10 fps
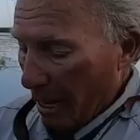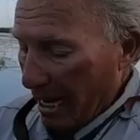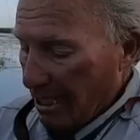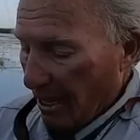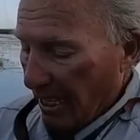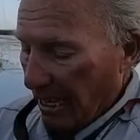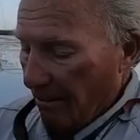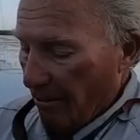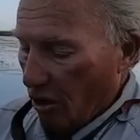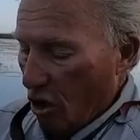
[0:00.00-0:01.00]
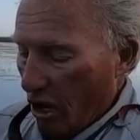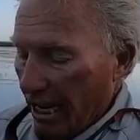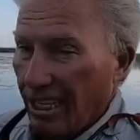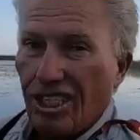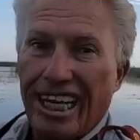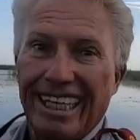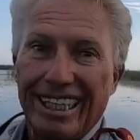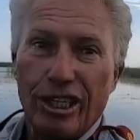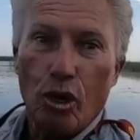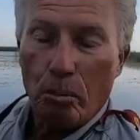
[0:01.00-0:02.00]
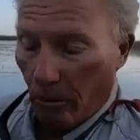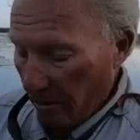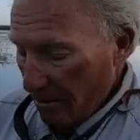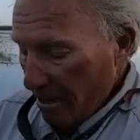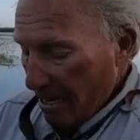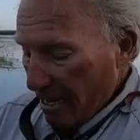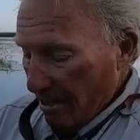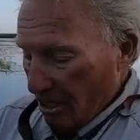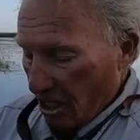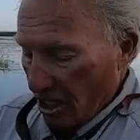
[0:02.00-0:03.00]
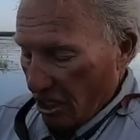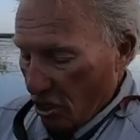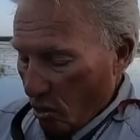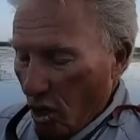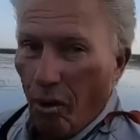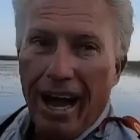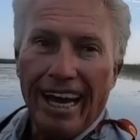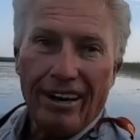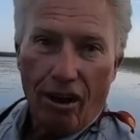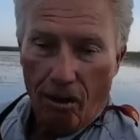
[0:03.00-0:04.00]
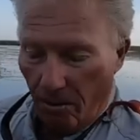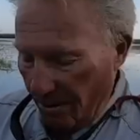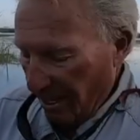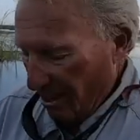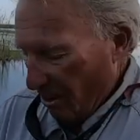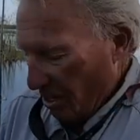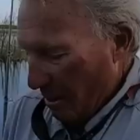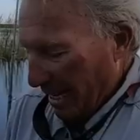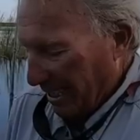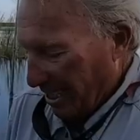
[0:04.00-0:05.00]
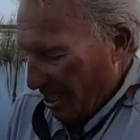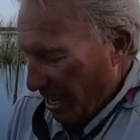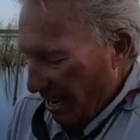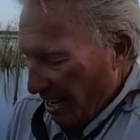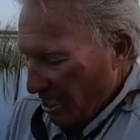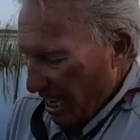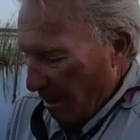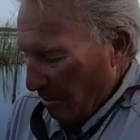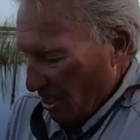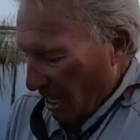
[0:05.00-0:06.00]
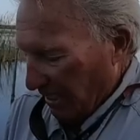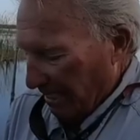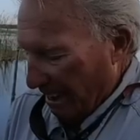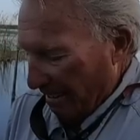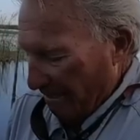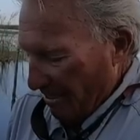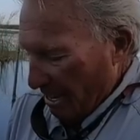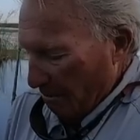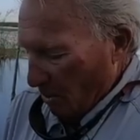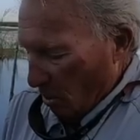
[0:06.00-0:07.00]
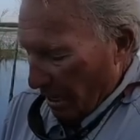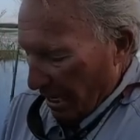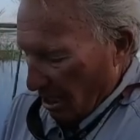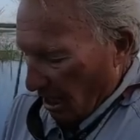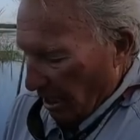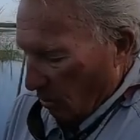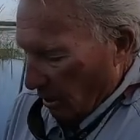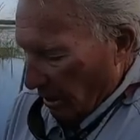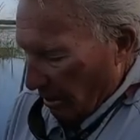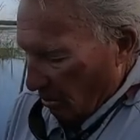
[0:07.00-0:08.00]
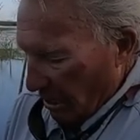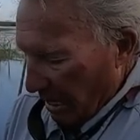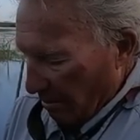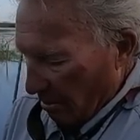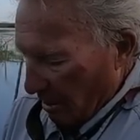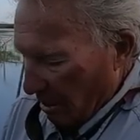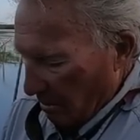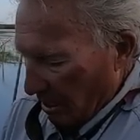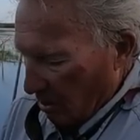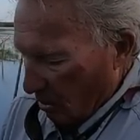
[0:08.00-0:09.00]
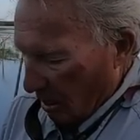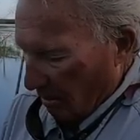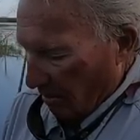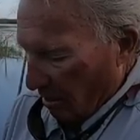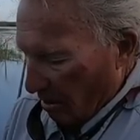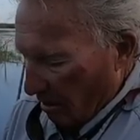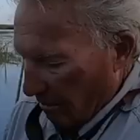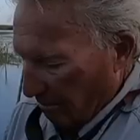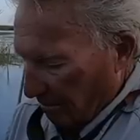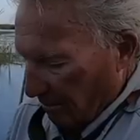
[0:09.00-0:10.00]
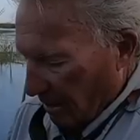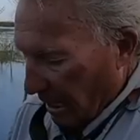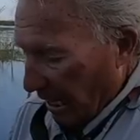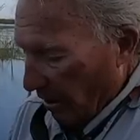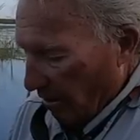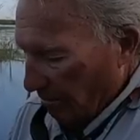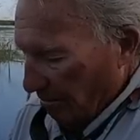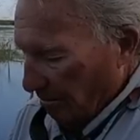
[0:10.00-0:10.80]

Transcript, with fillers: bass I think I've ever caught out of Santee Cooper. Just, so what do I know? You know, you make these statements like that. Well, that's a little one, and it happened to be the biggest one I ever caught there.